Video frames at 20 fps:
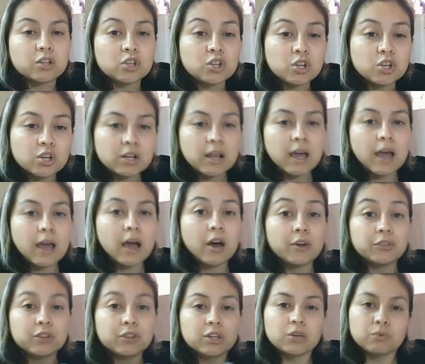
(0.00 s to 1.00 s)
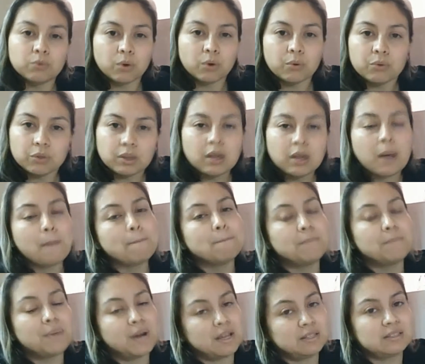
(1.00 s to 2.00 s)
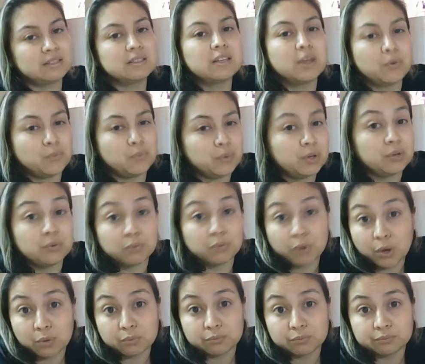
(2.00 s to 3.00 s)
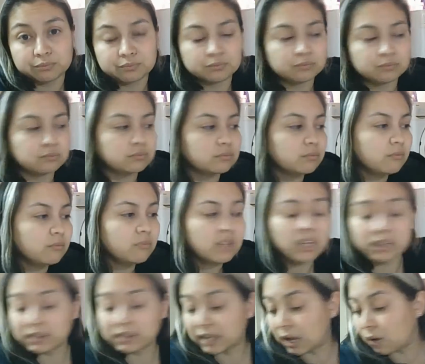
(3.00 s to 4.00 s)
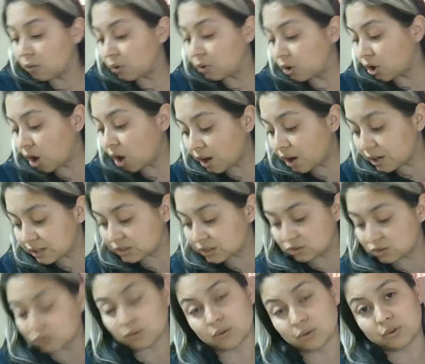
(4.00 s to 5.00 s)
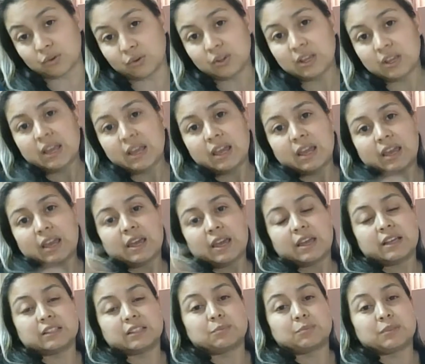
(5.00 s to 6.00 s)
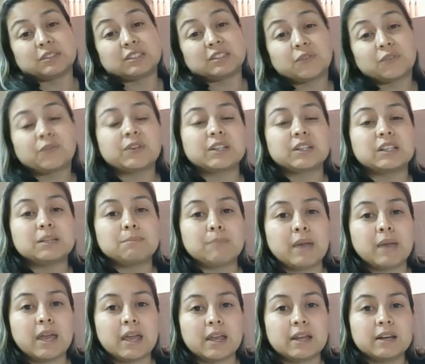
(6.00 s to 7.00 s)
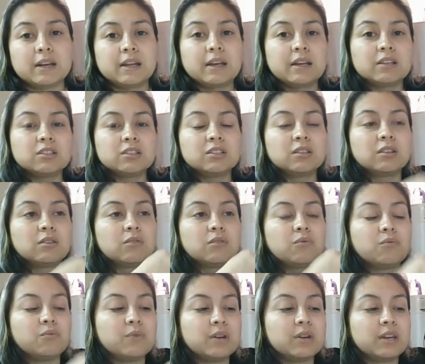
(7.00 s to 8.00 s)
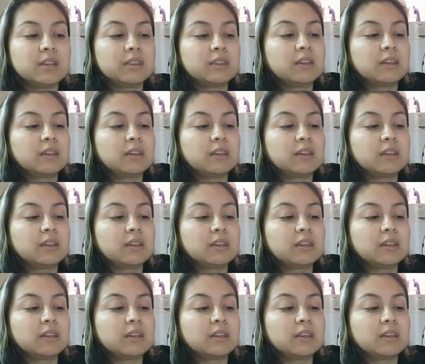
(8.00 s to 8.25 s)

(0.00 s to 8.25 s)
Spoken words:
good, healthy growth, but it will grow. Now, garden soil is specifically made with